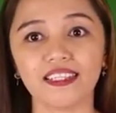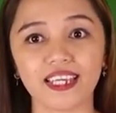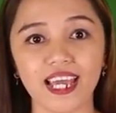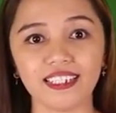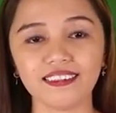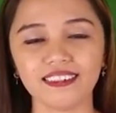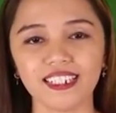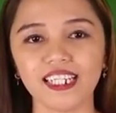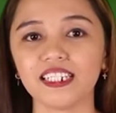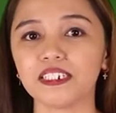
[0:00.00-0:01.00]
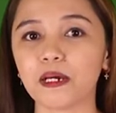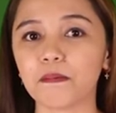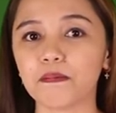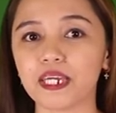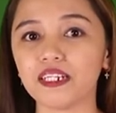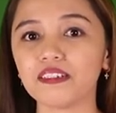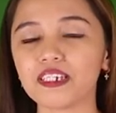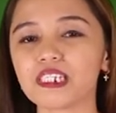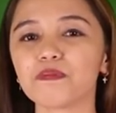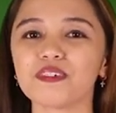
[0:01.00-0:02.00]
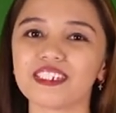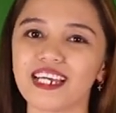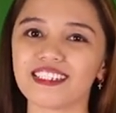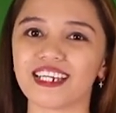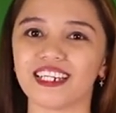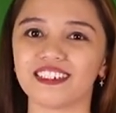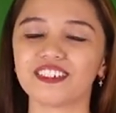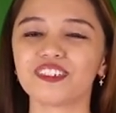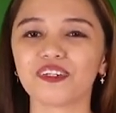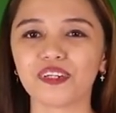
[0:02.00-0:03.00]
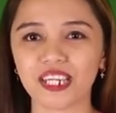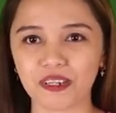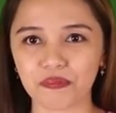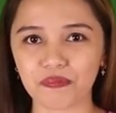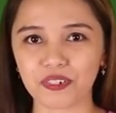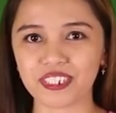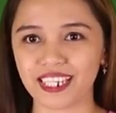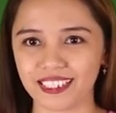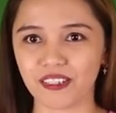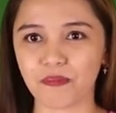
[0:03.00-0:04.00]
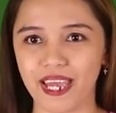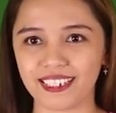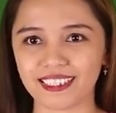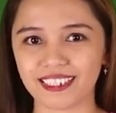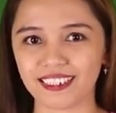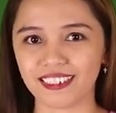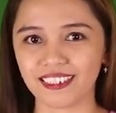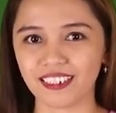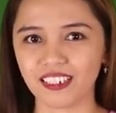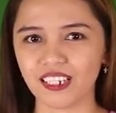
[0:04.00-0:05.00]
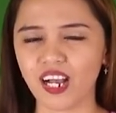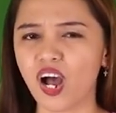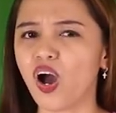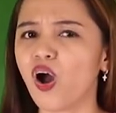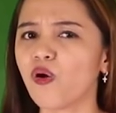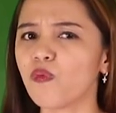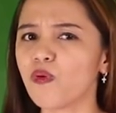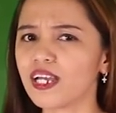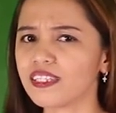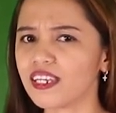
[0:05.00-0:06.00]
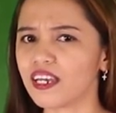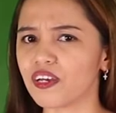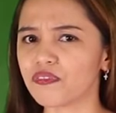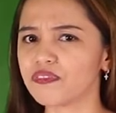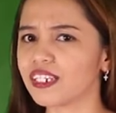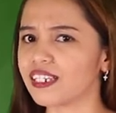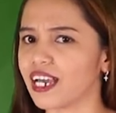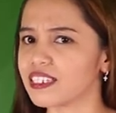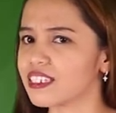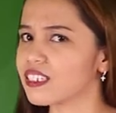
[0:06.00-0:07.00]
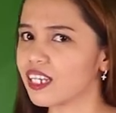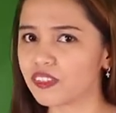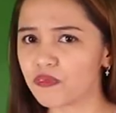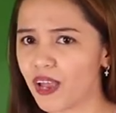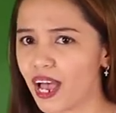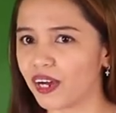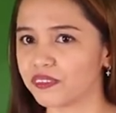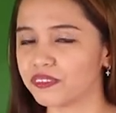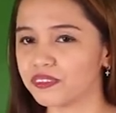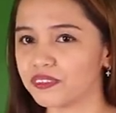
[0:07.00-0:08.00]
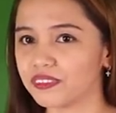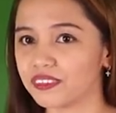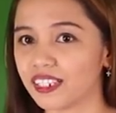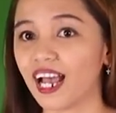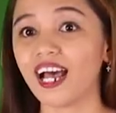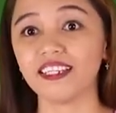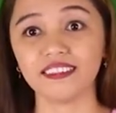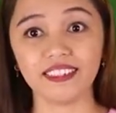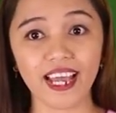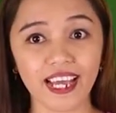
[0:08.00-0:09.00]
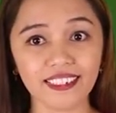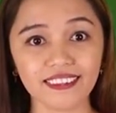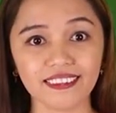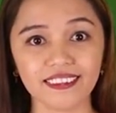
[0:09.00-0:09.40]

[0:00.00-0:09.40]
Then, the bill is presented to him for settlement. What if the guest is not around? Then,